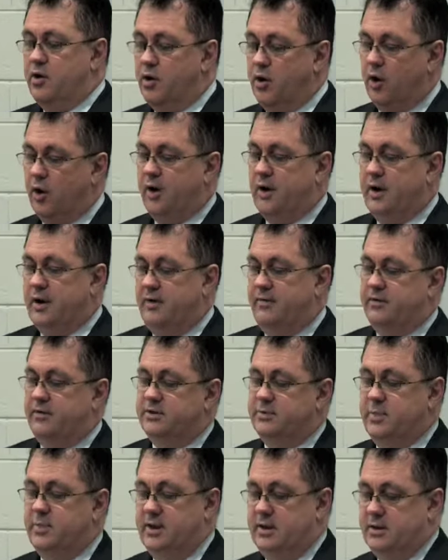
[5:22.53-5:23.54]
not enough
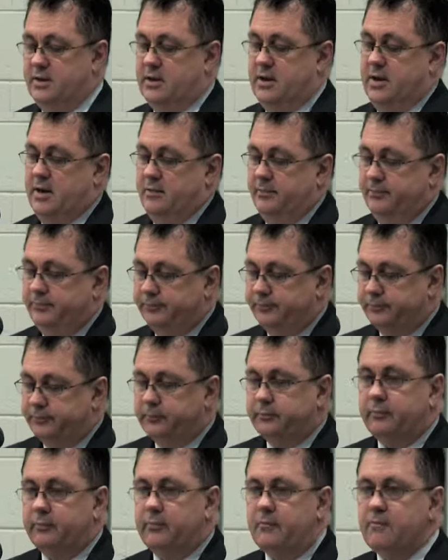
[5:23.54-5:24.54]
is being done.
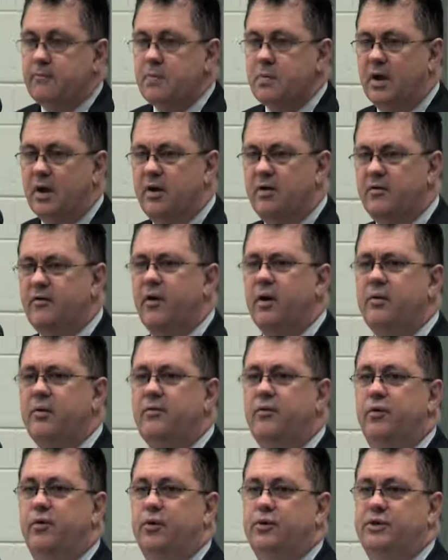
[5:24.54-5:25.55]
If
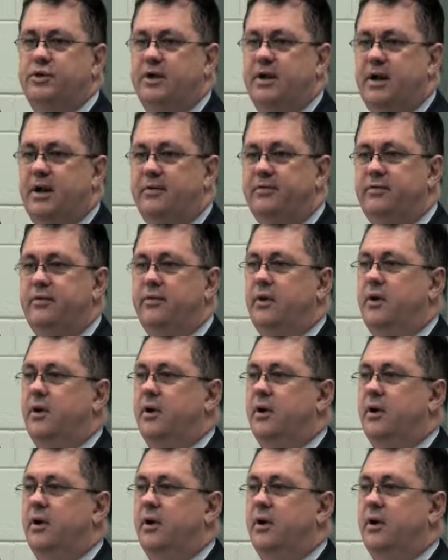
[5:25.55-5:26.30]
I'm fortunate enough